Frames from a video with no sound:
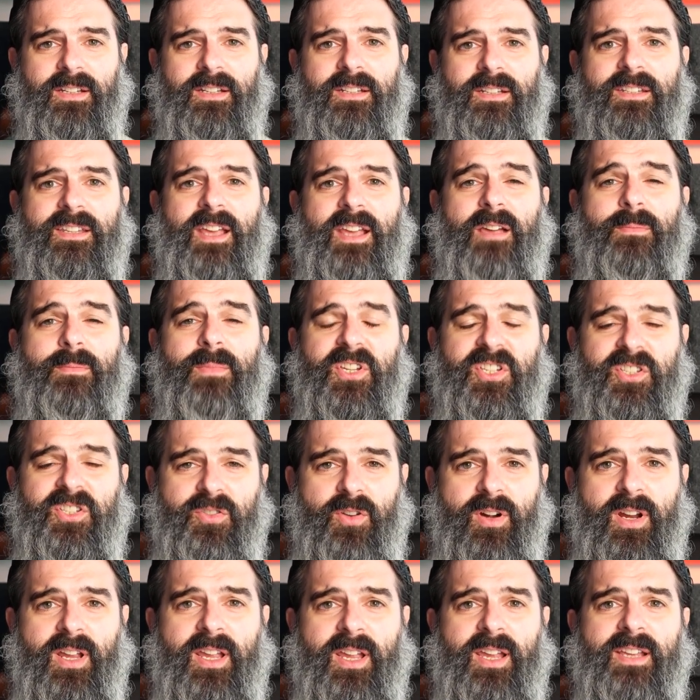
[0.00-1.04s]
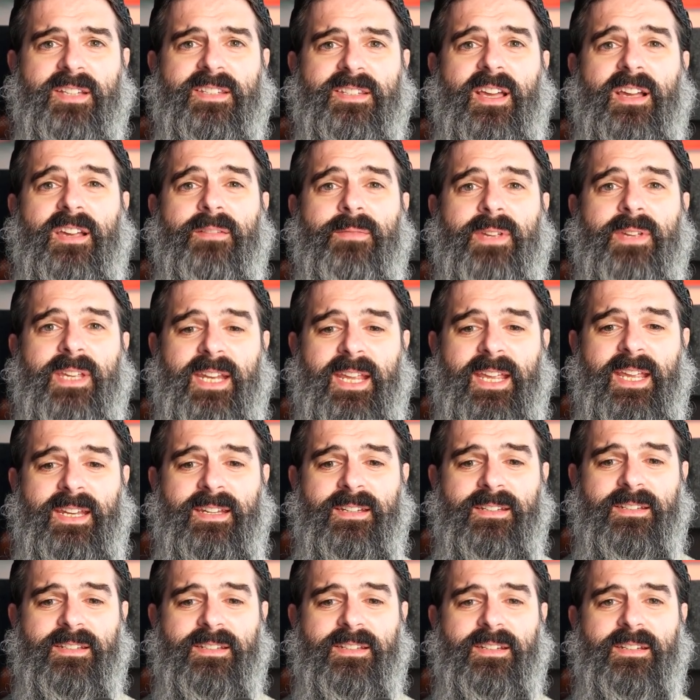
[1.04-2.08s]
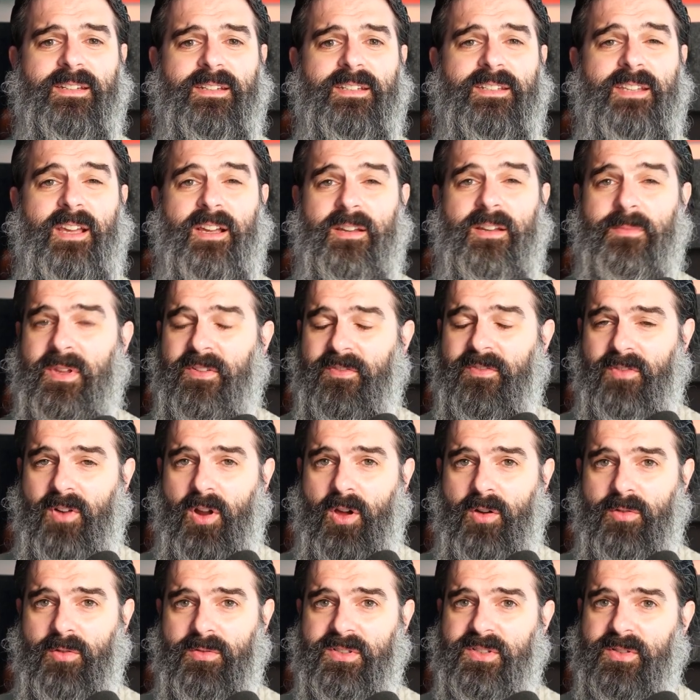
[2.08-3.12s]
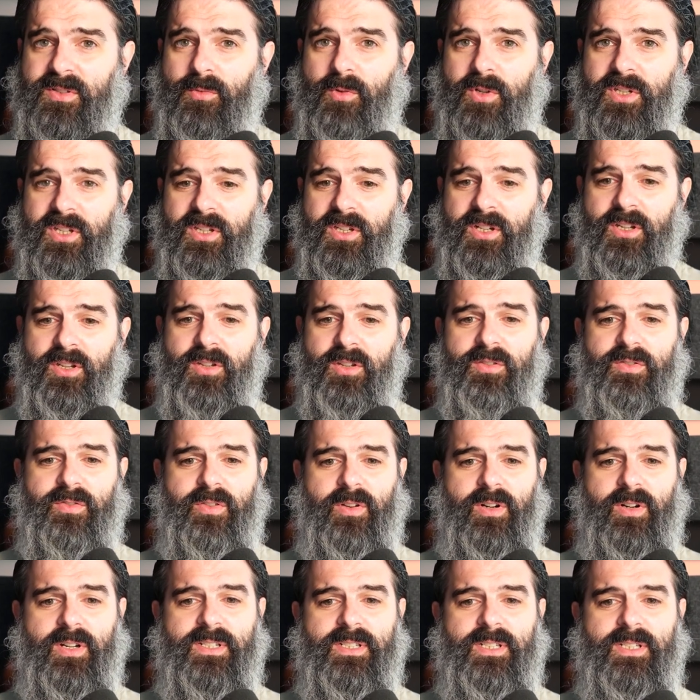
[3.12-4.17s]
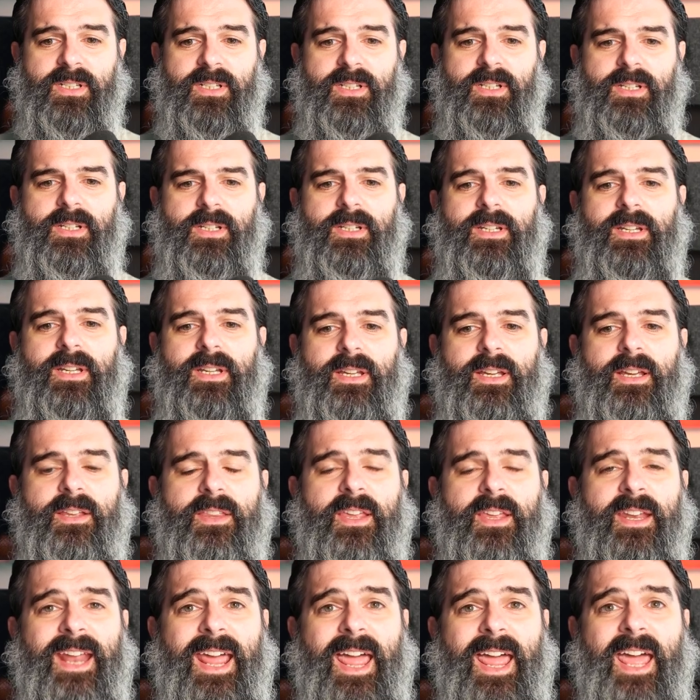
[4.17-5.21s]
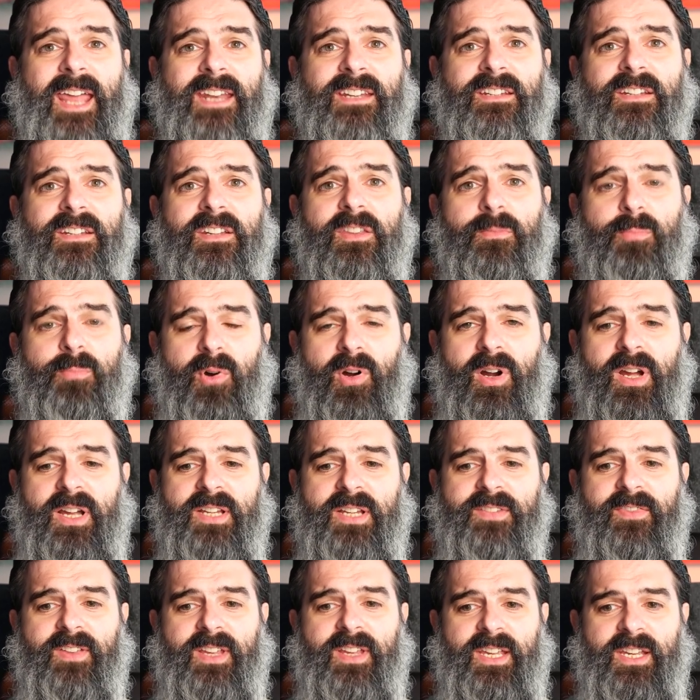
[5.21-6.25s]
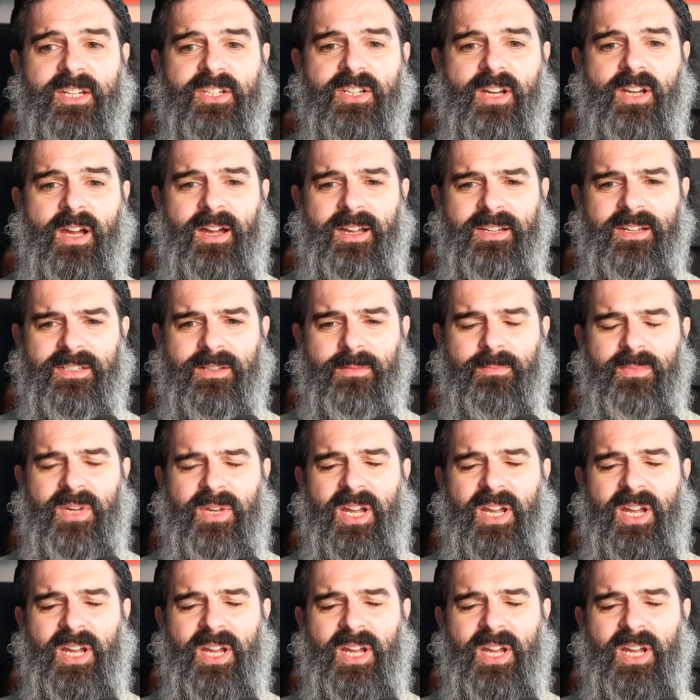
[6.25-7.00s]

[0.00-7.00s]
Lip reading: Is that going to be a string? Is that going to be an int? Is that going to be a float? What are you going to use for it? Then enter the price for each item.